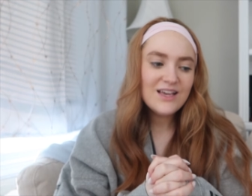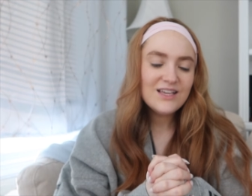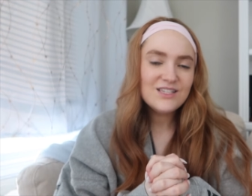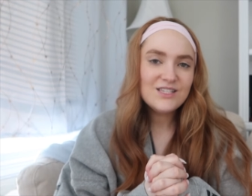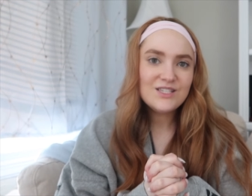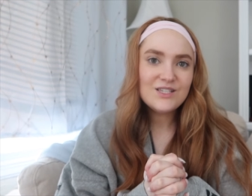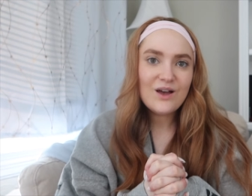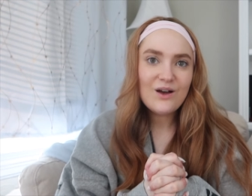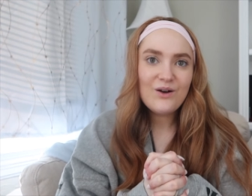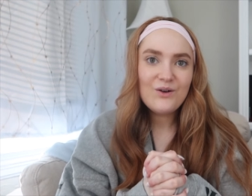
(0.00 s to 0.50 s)

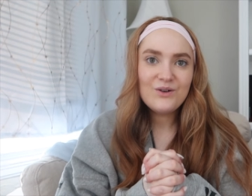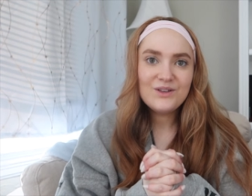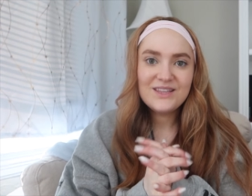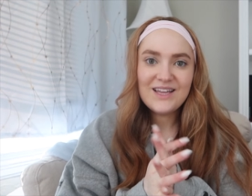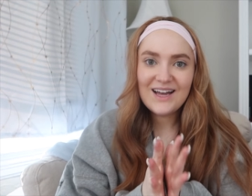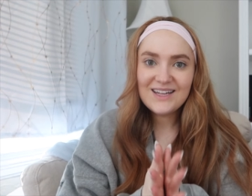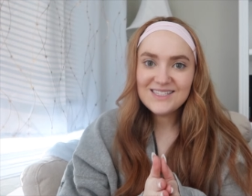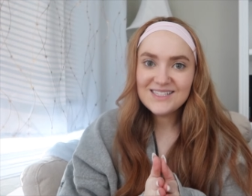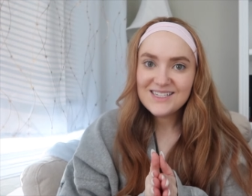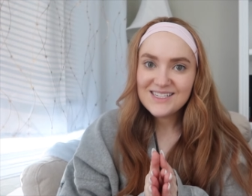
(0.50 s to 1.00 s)
so
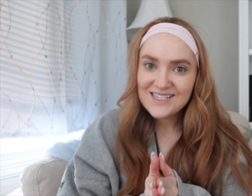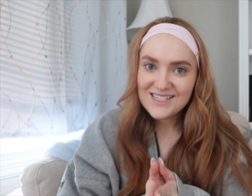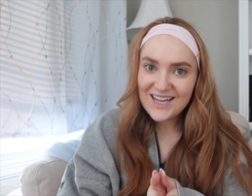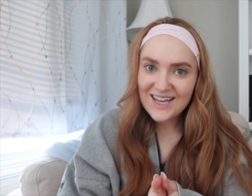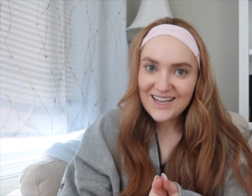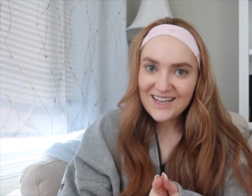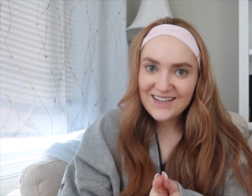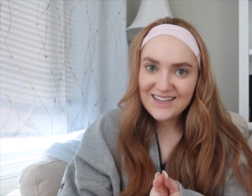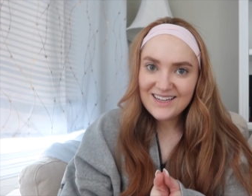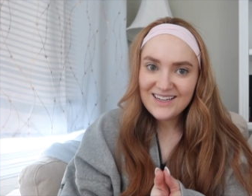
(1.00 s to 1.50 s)
that's
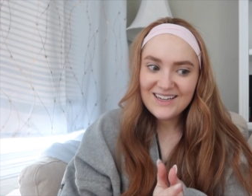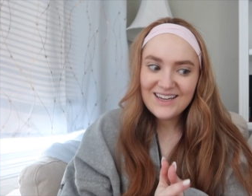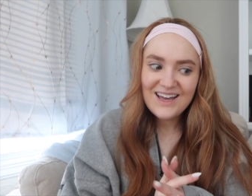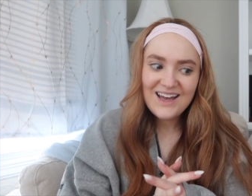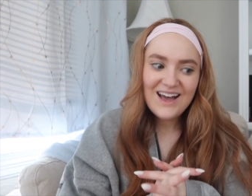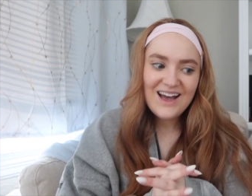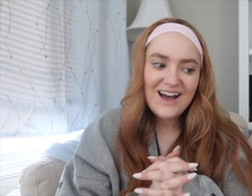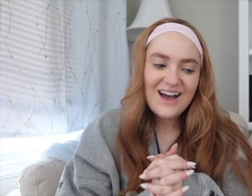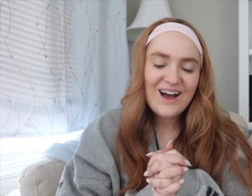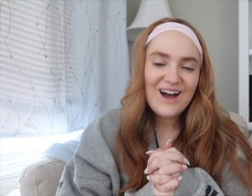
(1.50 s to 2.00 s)
exciting.
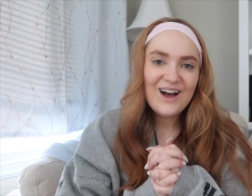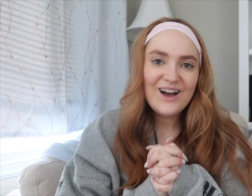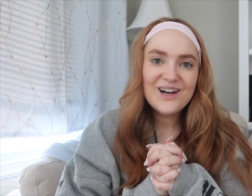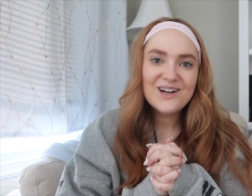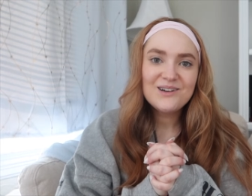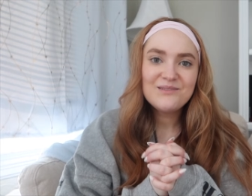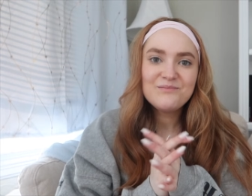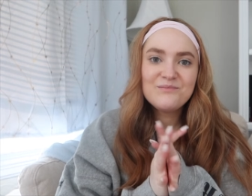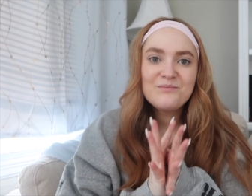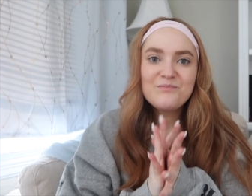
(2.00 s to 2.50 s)

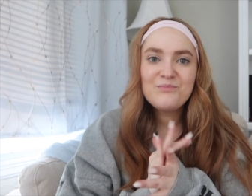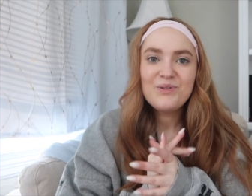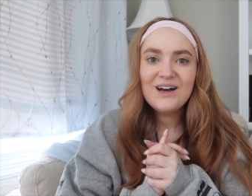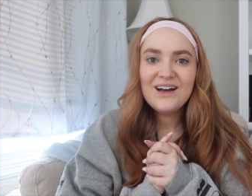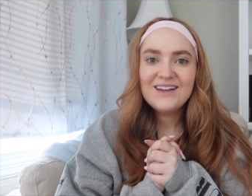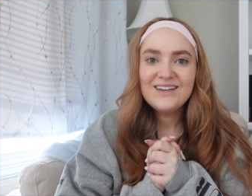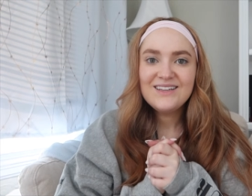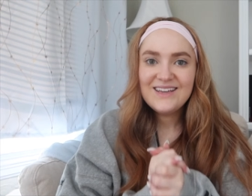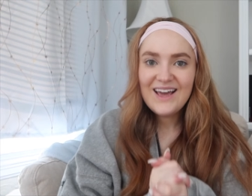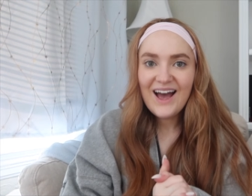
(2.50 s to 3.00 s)
Um,
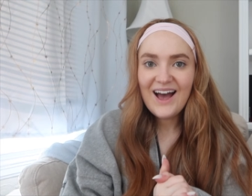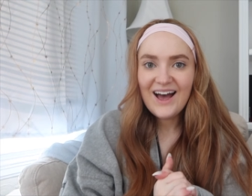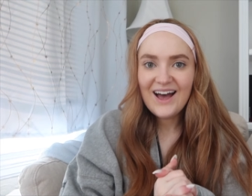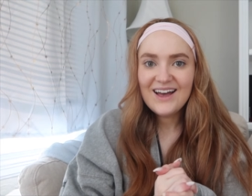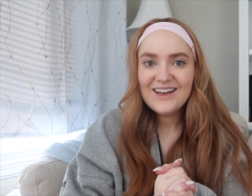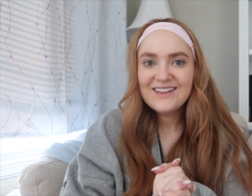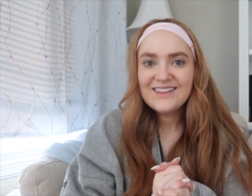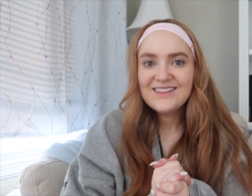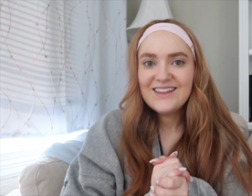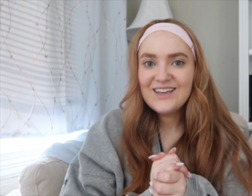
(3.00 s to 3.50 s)
but yeah,
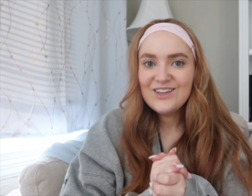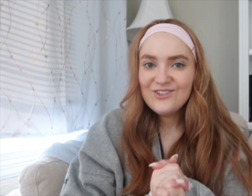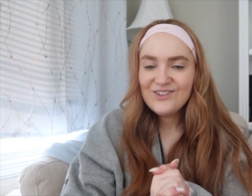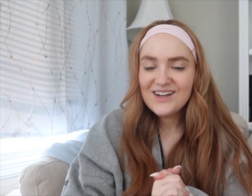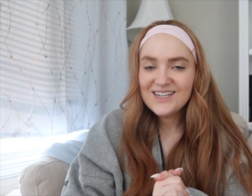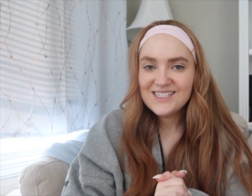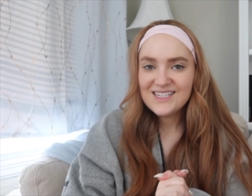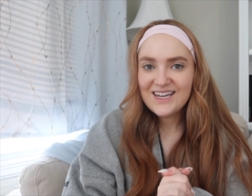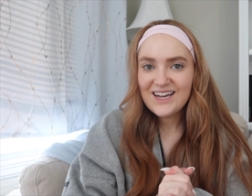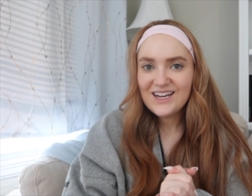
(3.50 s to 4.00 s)
Thank you
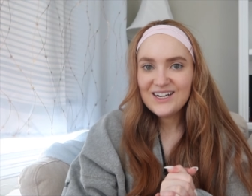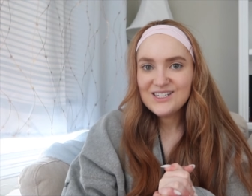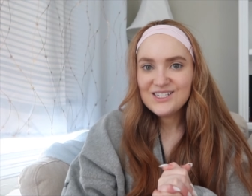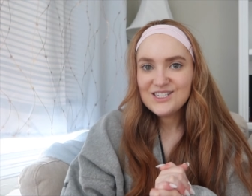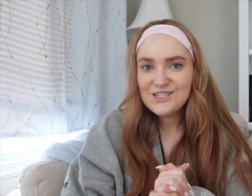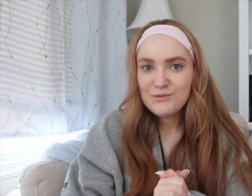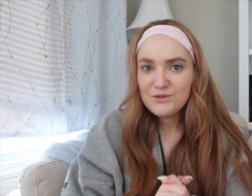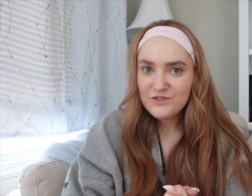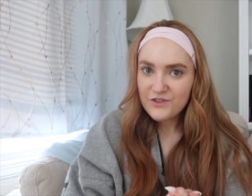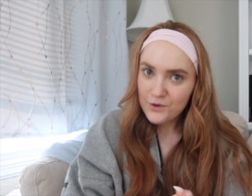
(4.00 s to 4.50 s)
guys again
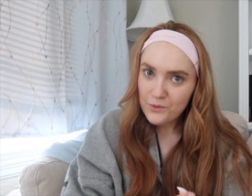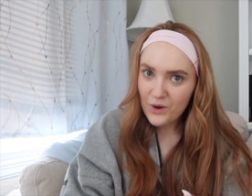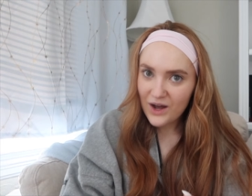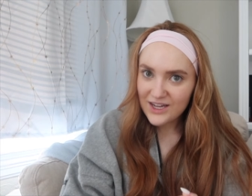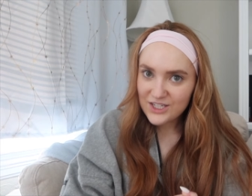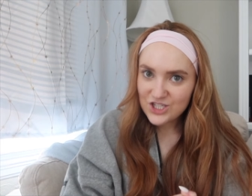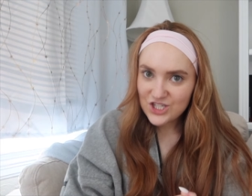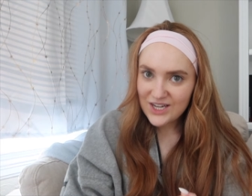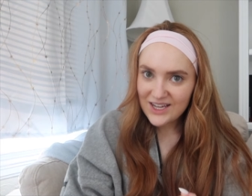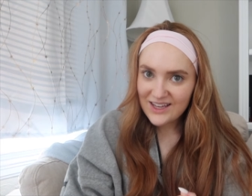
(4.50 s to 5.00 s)
so much for
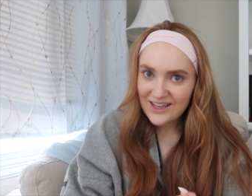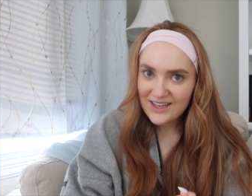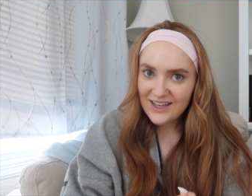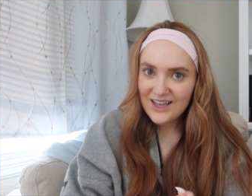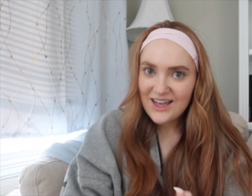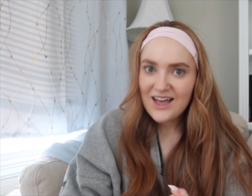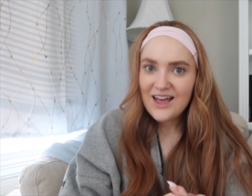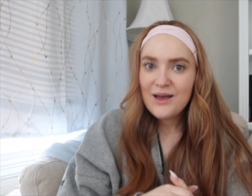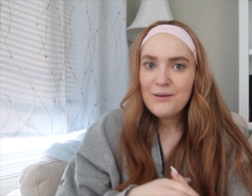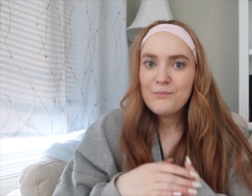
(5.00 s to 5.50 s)
watching.